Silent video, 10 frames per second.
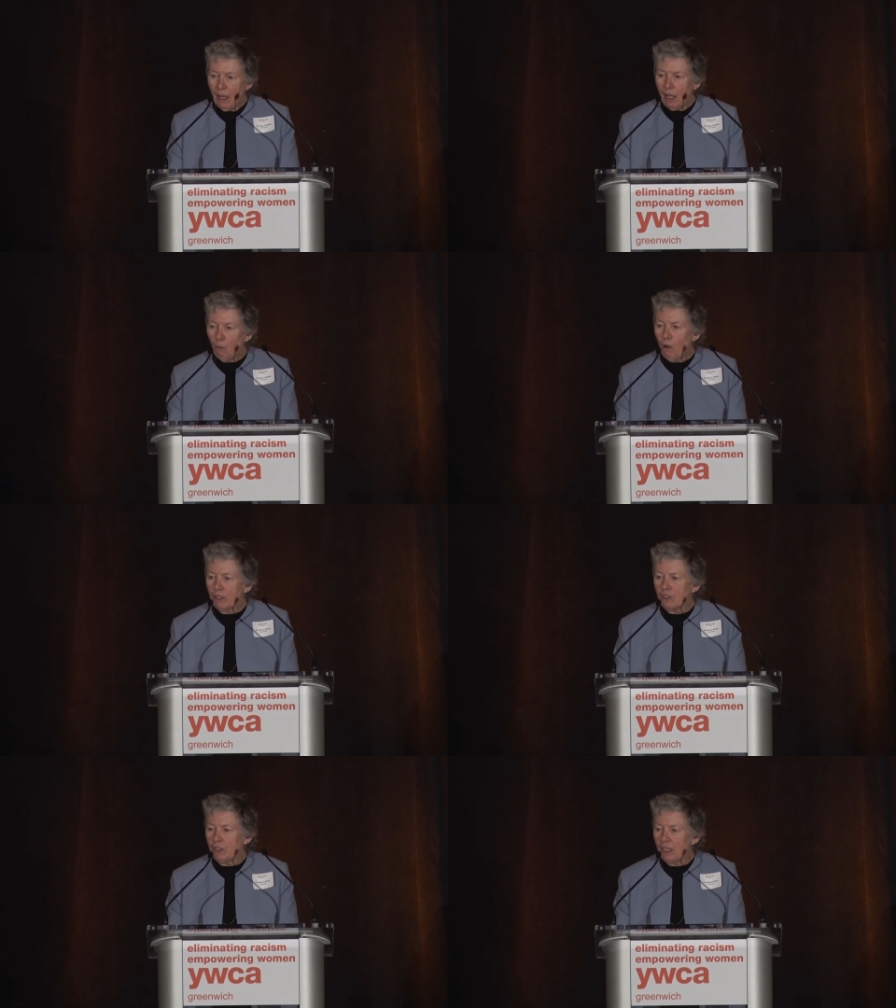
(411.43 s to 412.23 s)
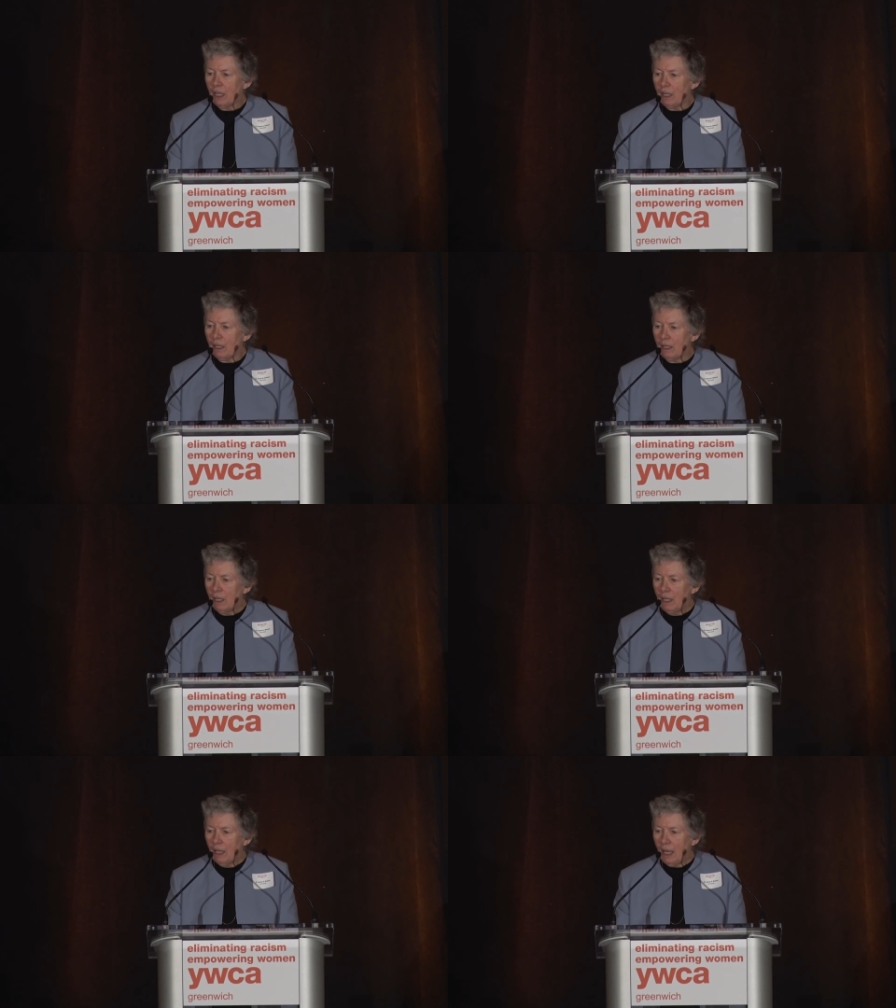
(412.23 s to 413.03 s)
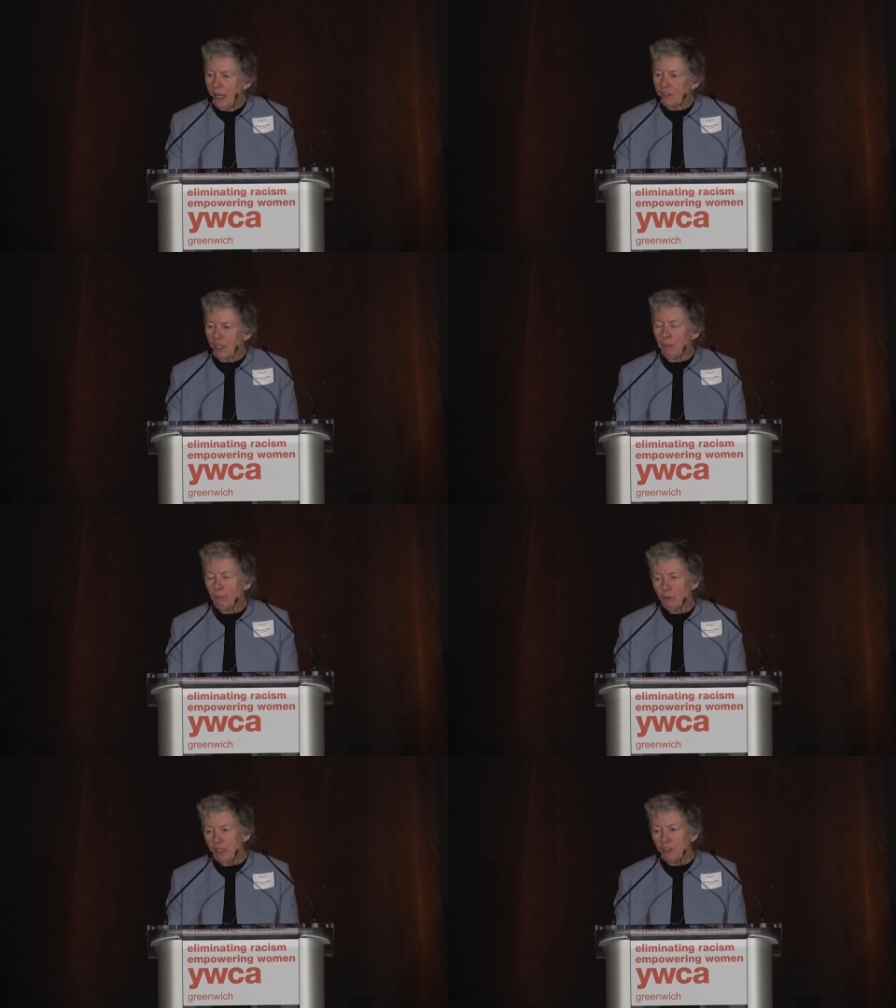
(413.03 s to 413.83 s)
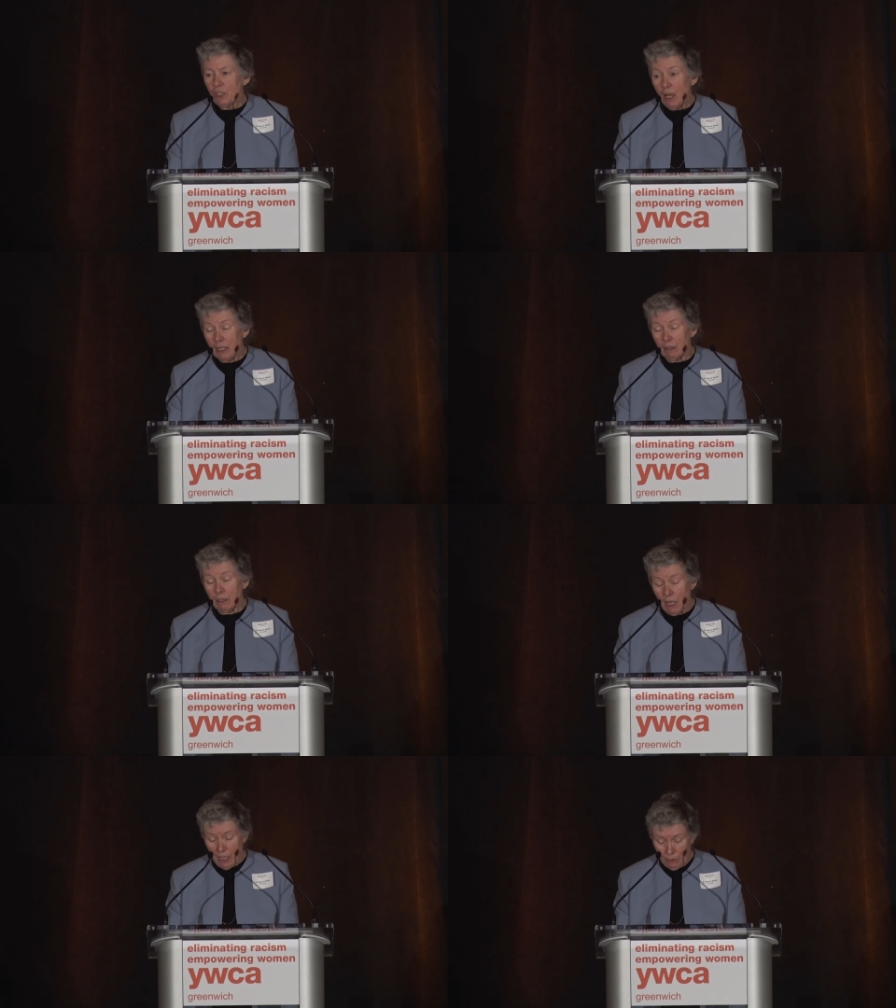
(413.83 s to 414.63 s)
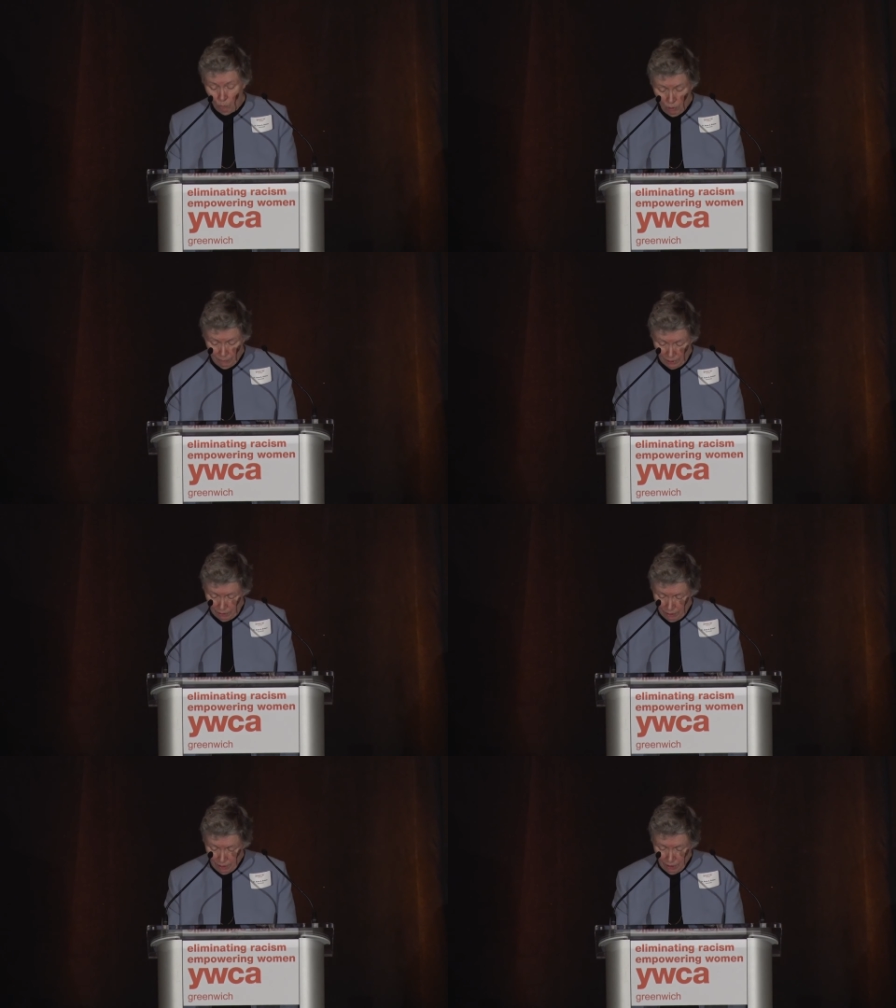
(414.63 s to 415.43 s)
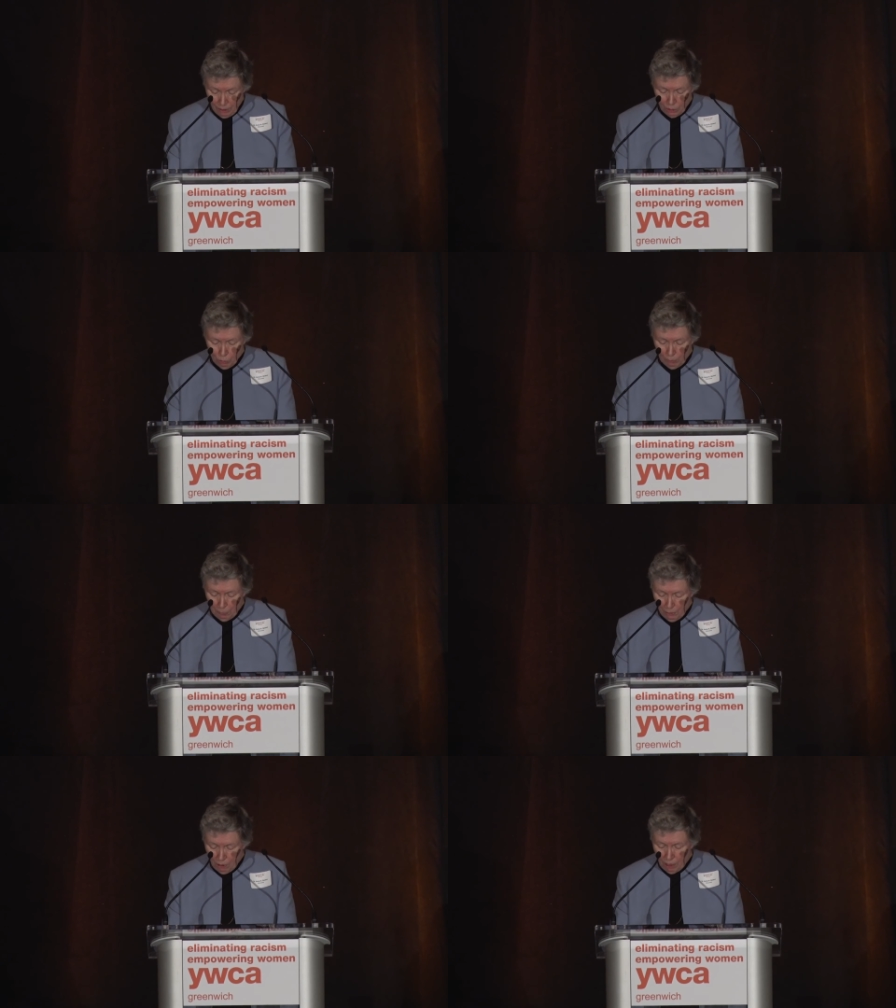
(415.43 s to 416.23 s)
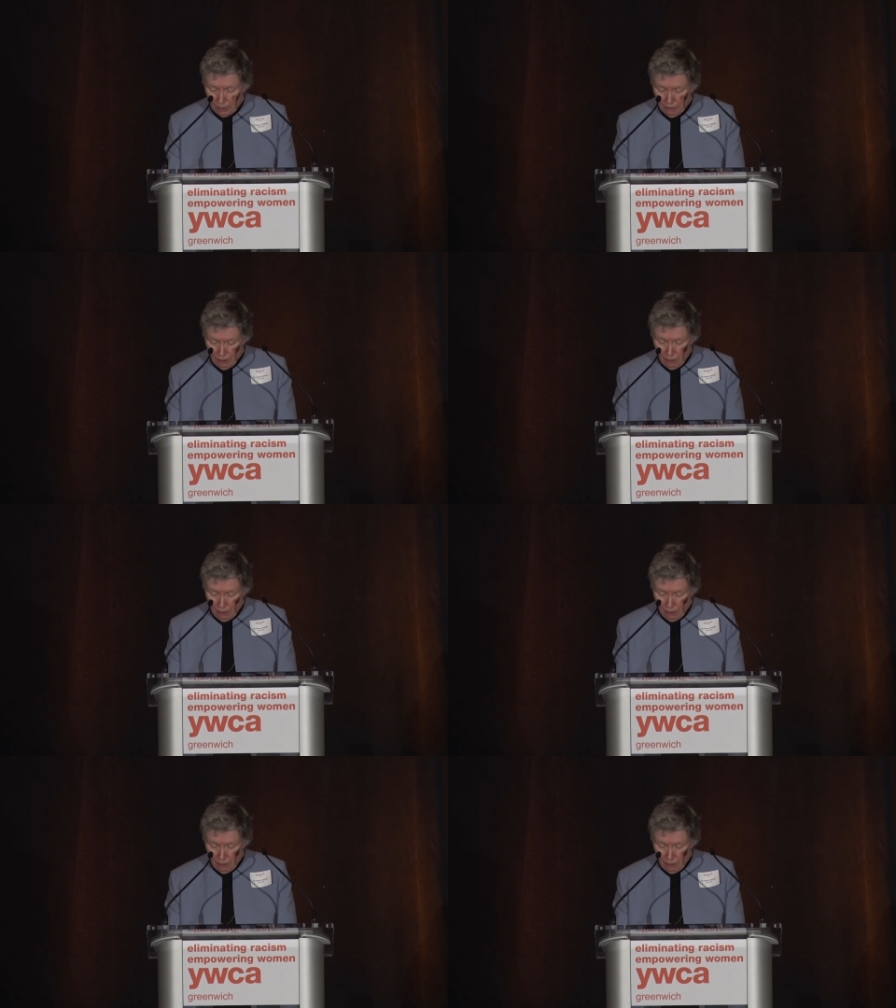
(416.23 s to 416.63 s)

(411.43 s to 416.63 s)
I want today, as a pre-Title IX woman, to applaud